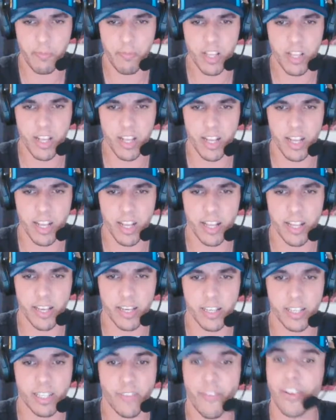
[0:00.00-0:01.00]

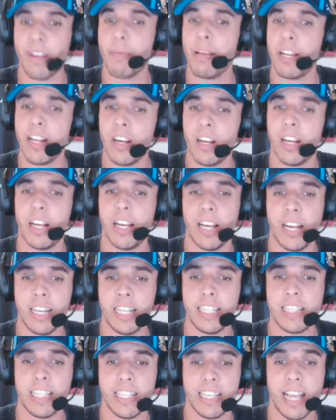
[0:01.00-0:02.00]
And Philomena
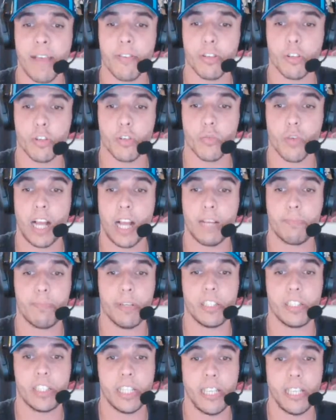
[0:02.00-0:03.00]
Hanisi gave it a good crack,
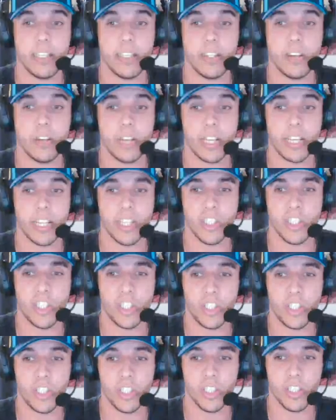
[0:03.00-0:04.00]
but she got
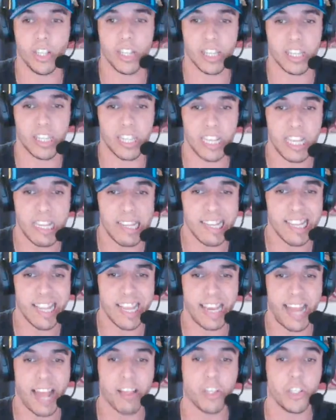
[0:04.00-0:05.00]
injured, I think.
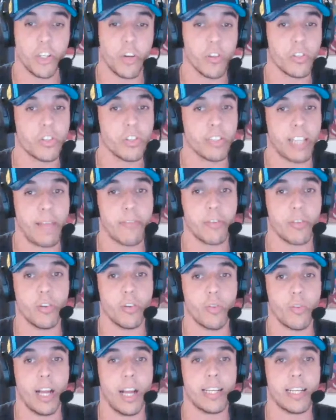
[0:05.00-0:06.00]
And Ellie Johnston gave it a good
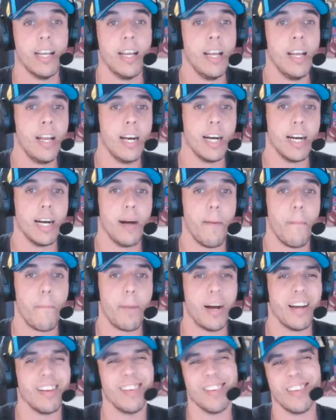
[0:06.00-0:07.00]
crack,
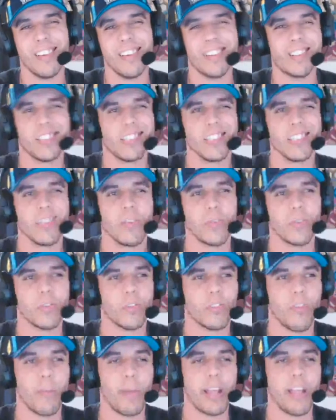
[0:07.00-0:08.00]
but they're
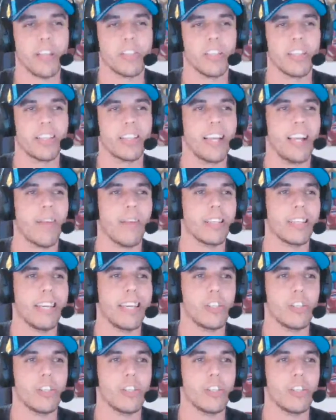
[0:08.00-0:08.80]
also at the bench, so they can't really get too